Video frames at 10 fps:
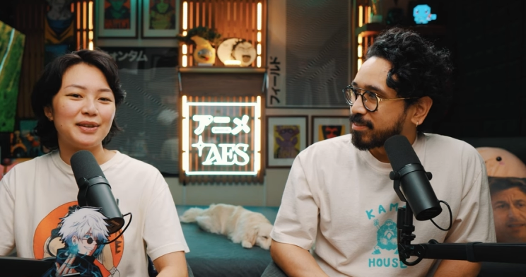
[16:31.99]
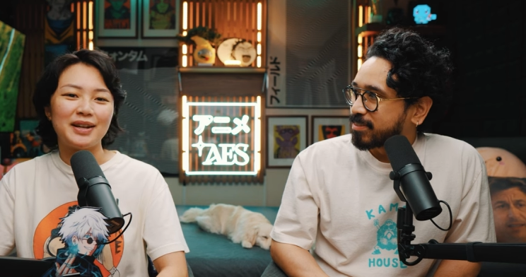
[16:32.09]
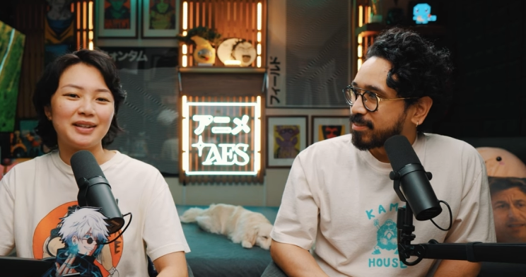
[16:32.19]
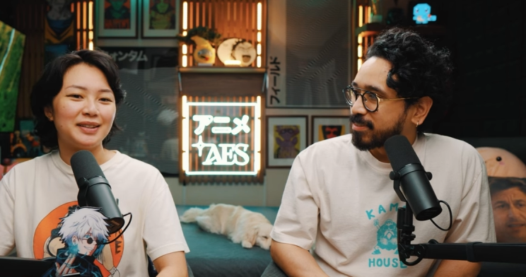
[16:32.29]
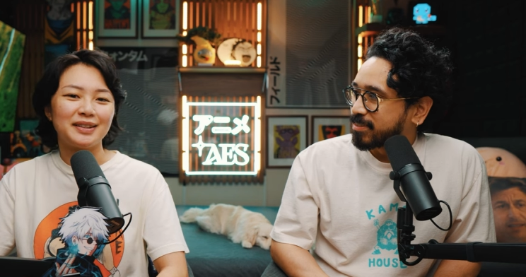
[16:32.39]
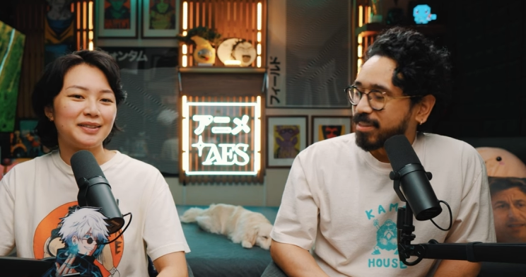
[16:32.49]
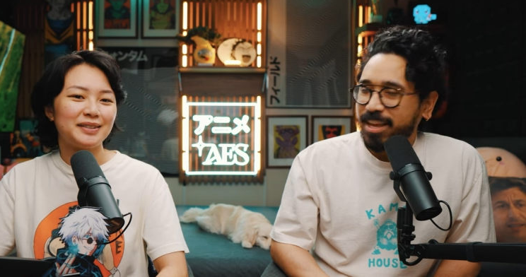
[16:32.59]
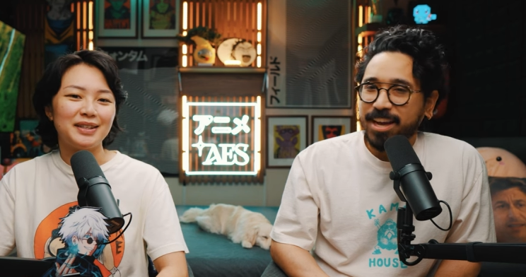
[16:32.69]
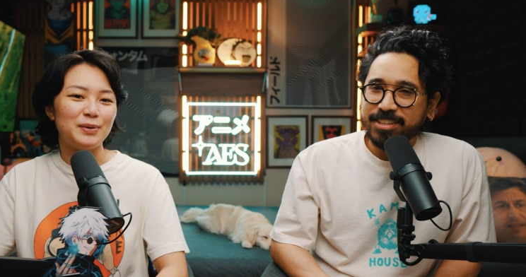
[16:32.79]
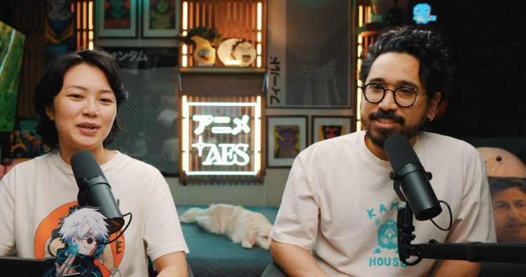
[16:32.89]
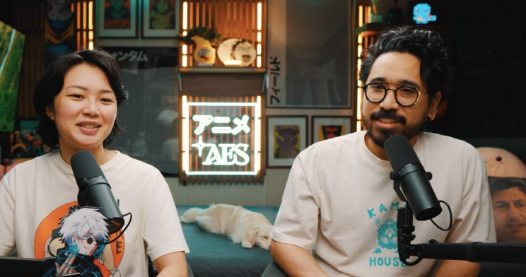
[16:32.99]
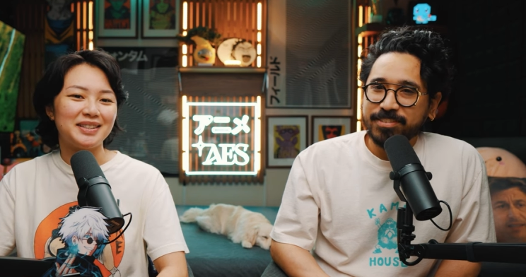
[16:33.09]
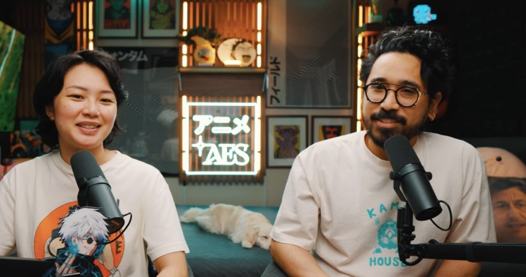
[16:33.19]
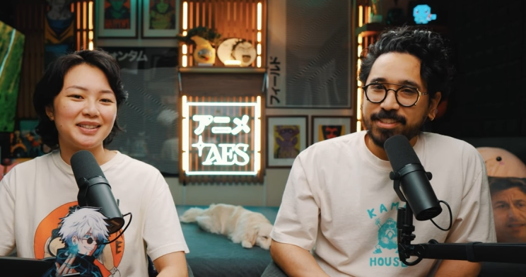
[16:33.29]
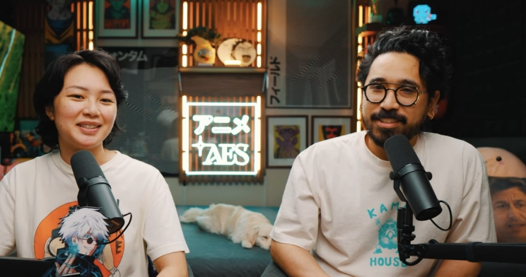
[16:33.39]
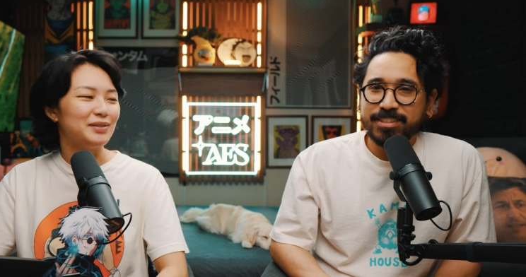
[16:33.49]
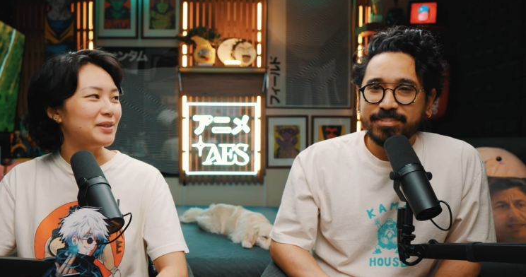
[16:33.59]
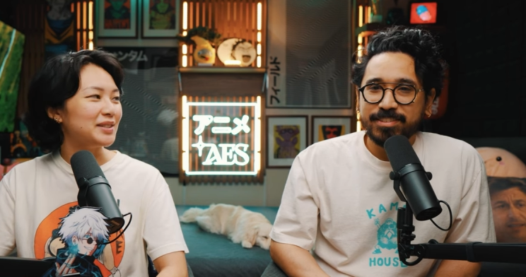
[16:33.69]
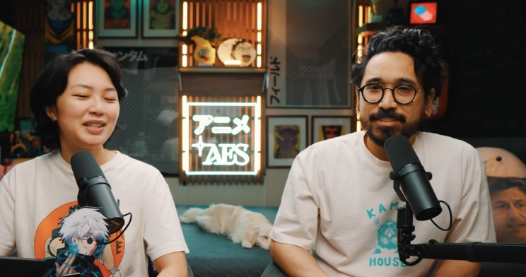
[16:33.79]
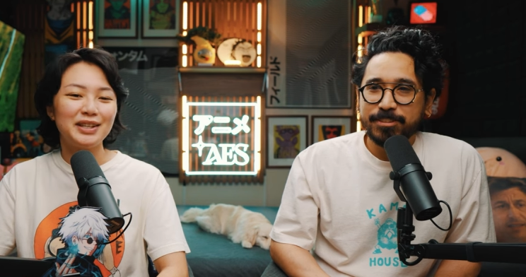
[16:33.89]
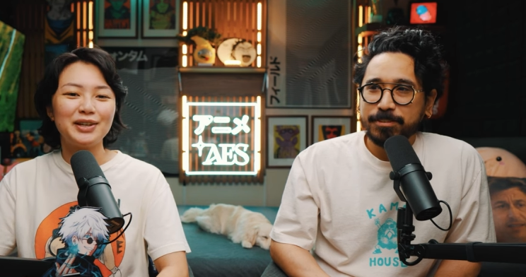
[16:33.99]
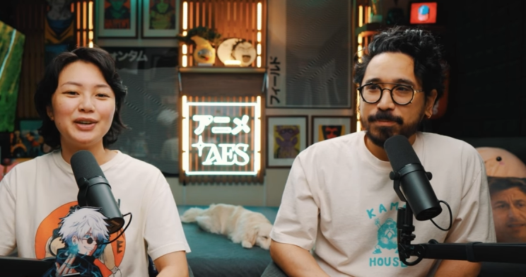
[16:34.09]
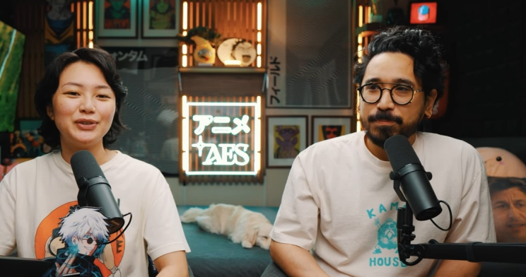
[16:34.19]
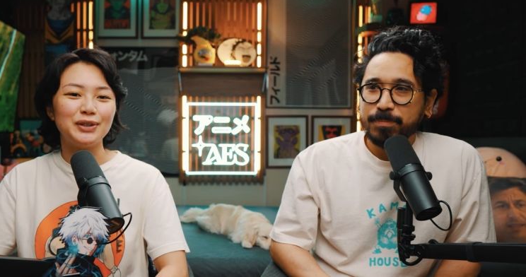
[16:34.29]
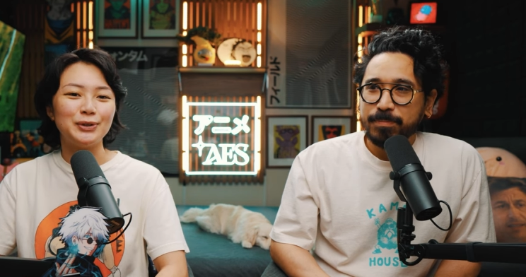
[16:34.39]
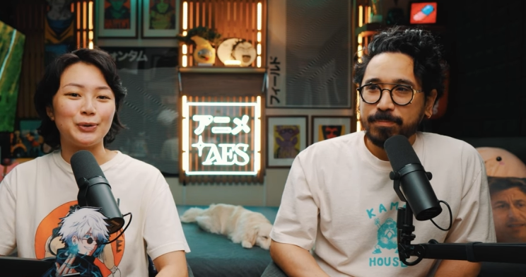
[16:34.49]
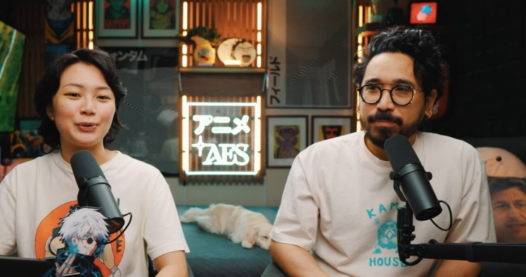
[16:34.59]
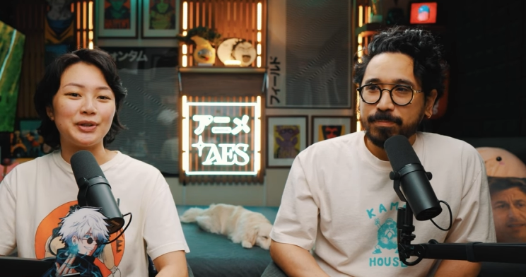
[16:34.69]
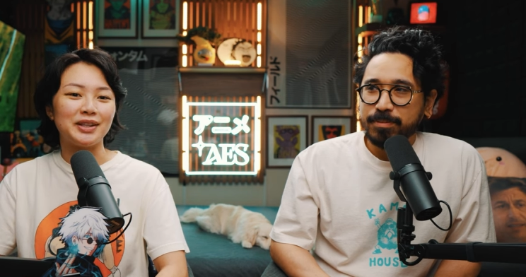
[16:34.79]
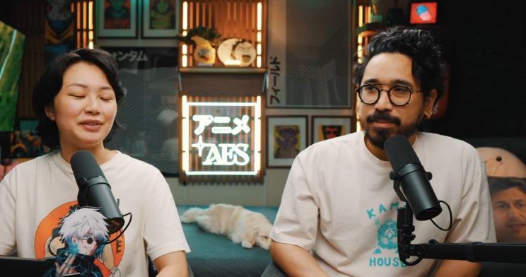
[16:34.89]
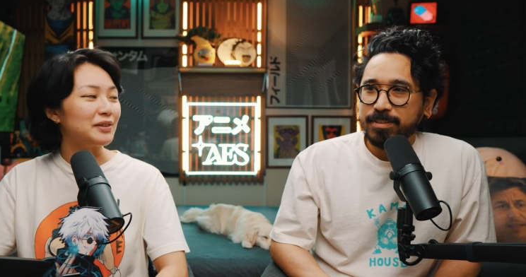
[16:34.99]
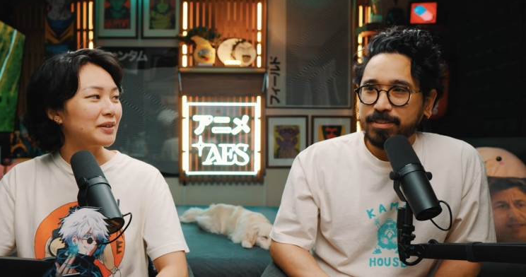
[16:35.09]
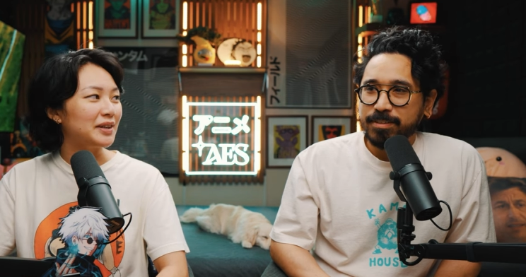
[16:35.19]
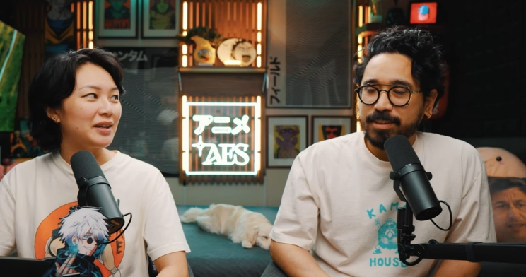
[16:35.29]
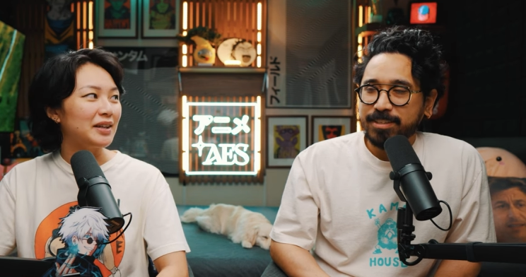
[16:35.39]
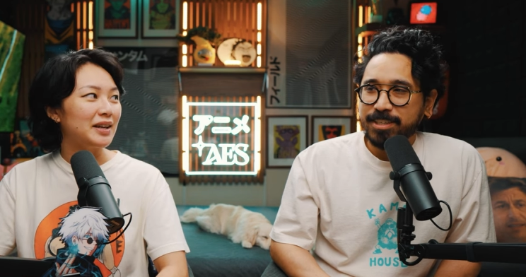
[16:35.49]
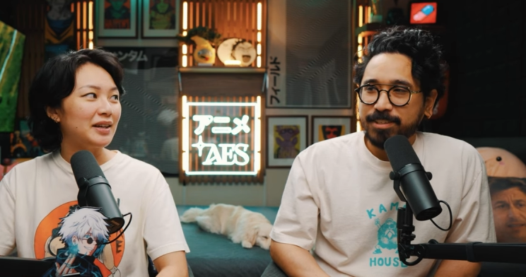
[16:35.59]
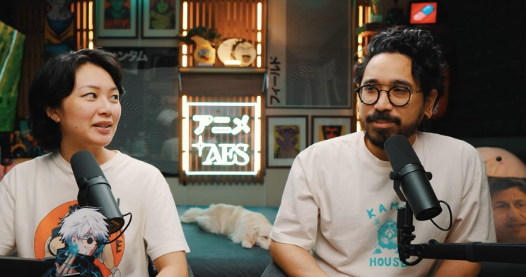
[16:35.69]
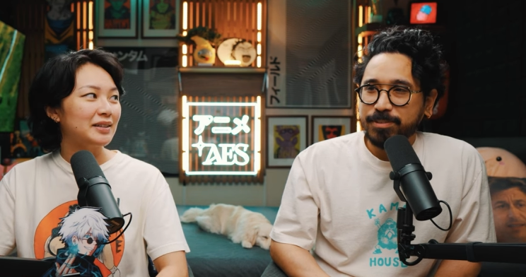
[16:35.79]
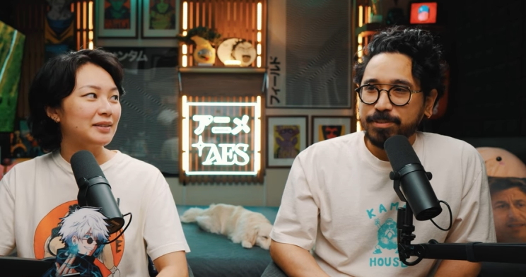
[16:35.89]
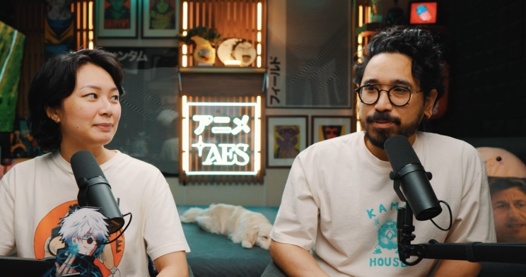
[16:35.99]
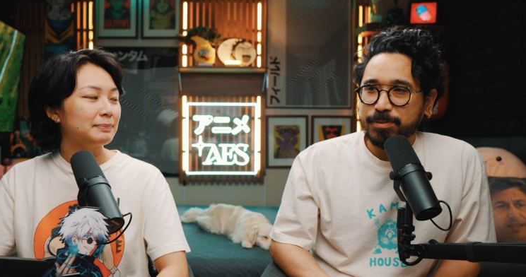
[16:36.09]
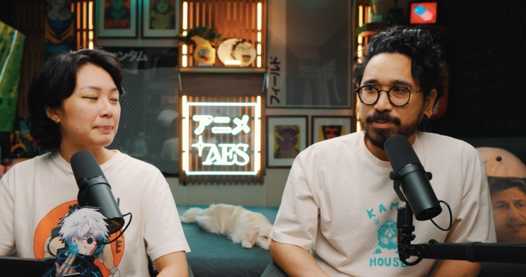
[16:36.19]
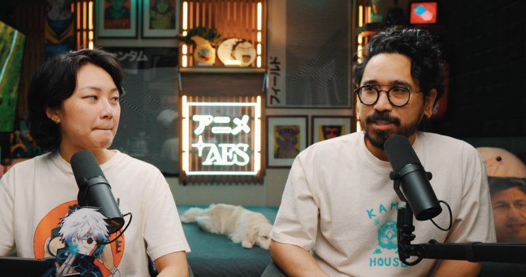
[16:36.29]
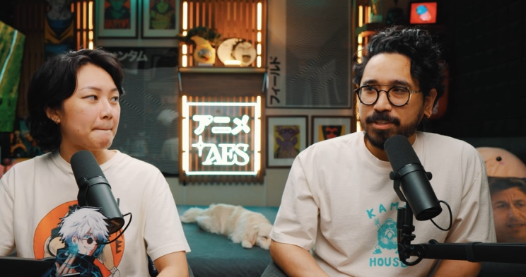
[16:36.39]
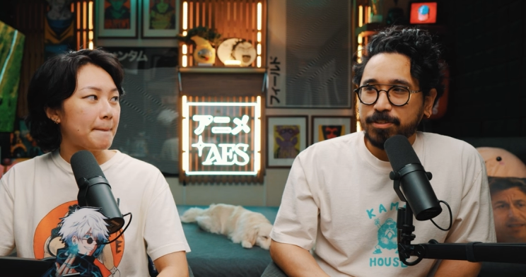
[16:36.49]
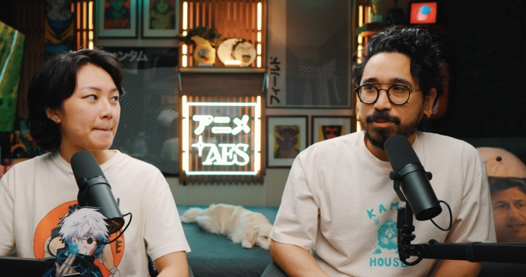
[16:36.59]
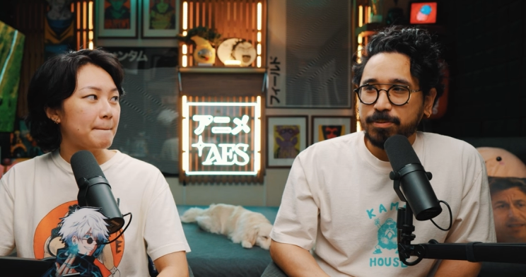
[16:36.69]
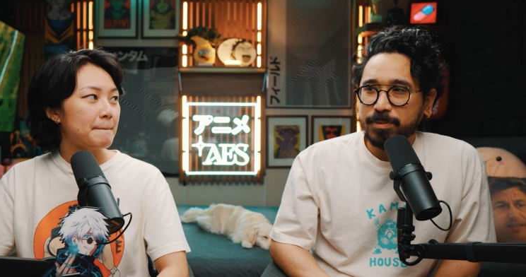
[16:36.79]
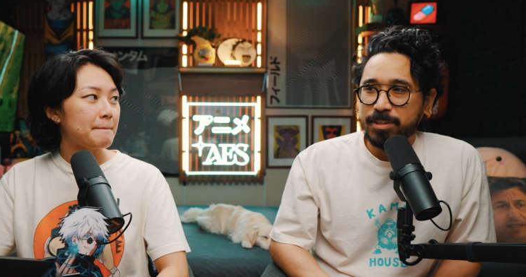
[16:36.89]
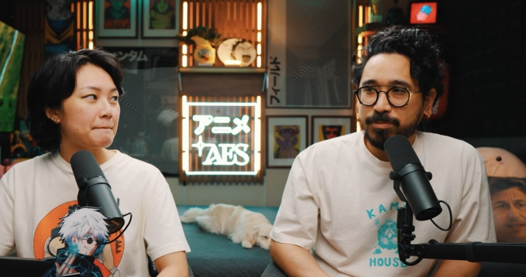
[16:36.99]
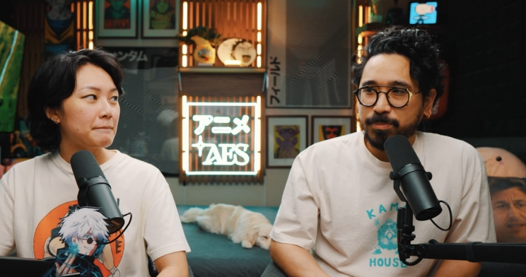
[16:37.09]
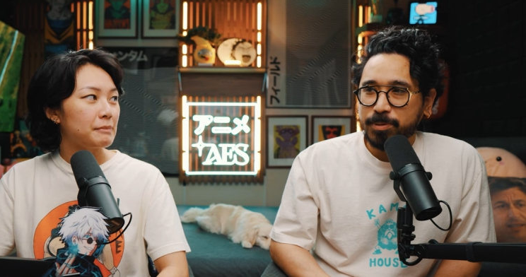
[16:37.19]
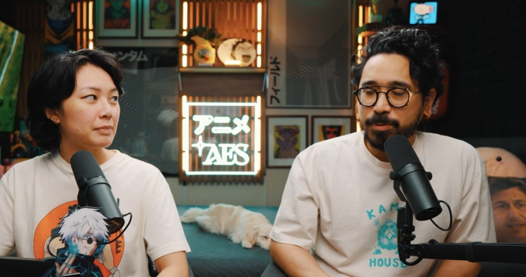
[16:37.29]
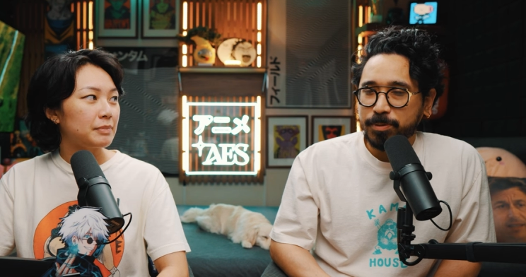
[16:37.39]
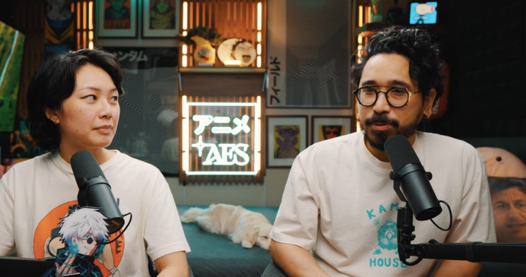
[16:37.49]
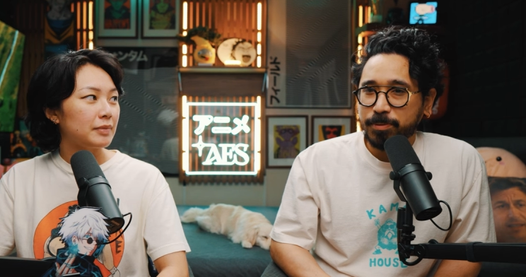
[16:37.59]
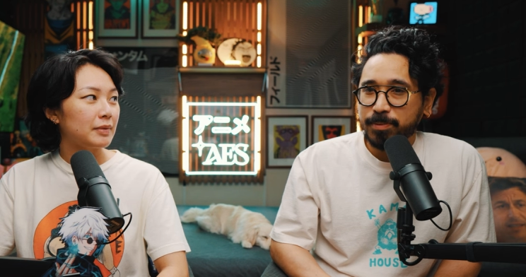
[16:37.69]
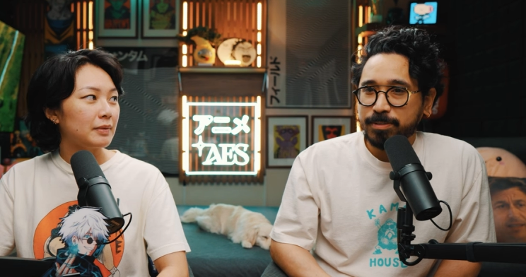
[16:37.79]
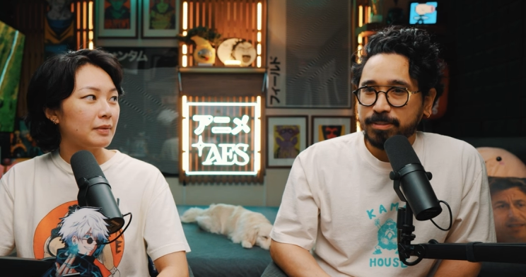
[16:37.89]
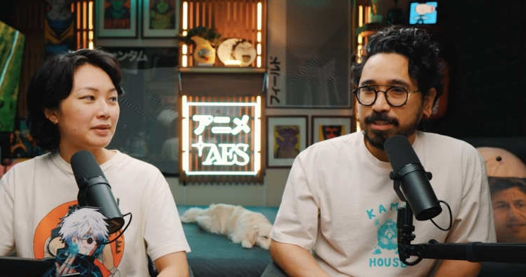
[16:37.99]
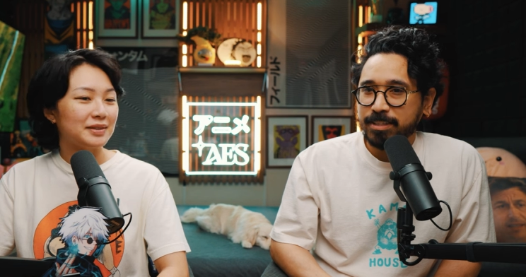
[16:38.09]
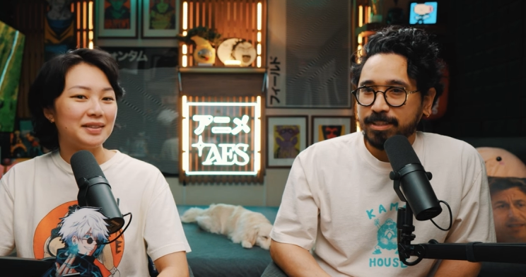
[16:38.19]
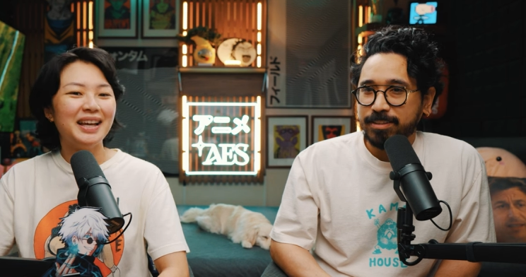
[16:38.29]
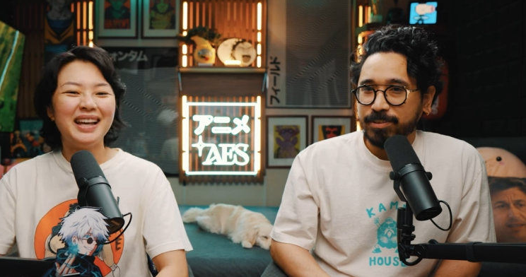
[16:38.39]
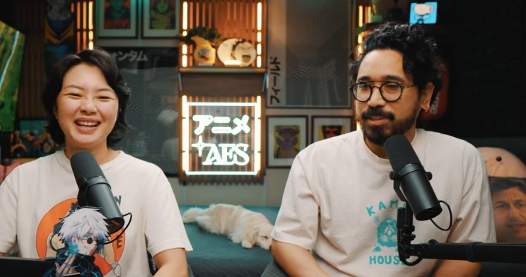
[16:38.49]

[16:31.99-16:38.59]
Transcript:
Speaker 1: and nah, he wasn't. Really he wasn't. He, he called Itadori clever.
Speaker 2: I like how Itadori was like, you know, clever people don't go around saying that they're